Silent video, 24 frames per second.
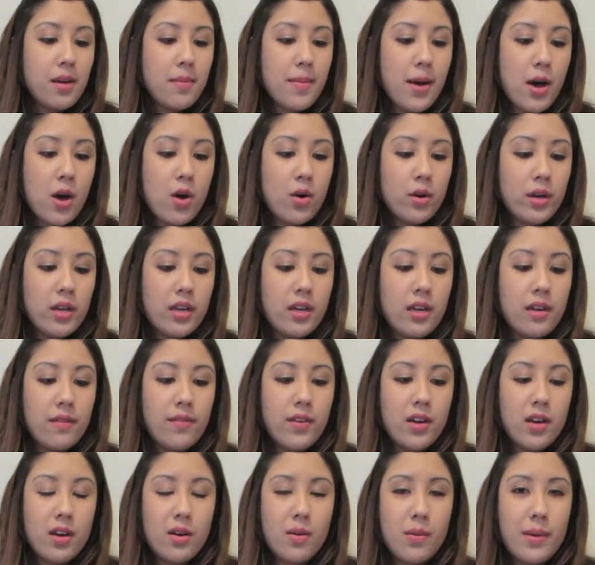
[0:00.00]
about
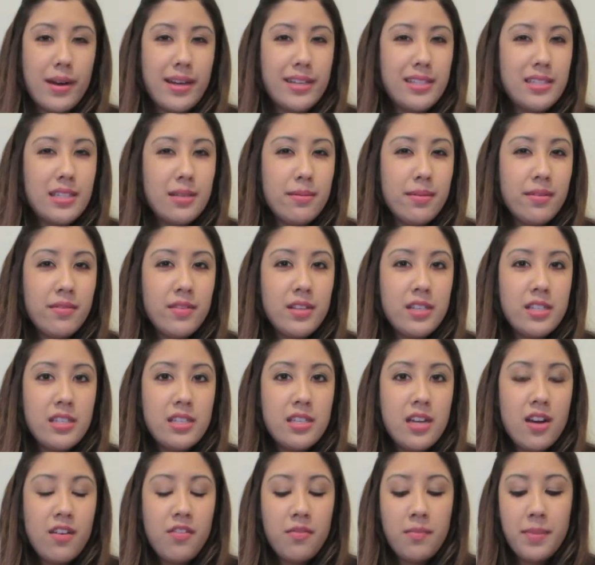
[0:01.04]
giving away some of this
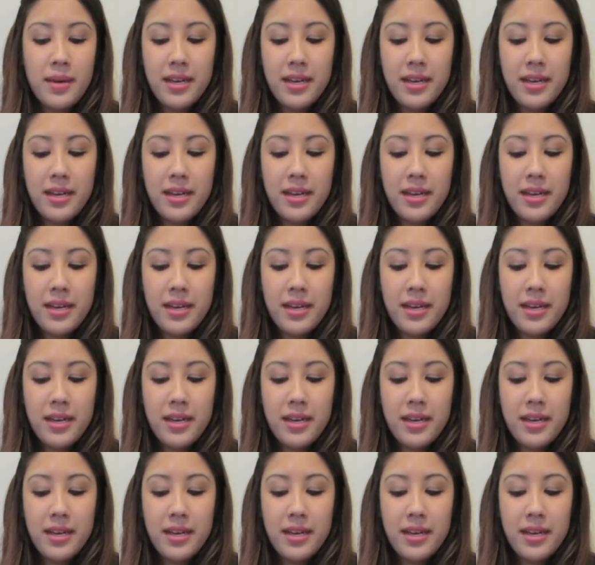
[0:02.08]
stuff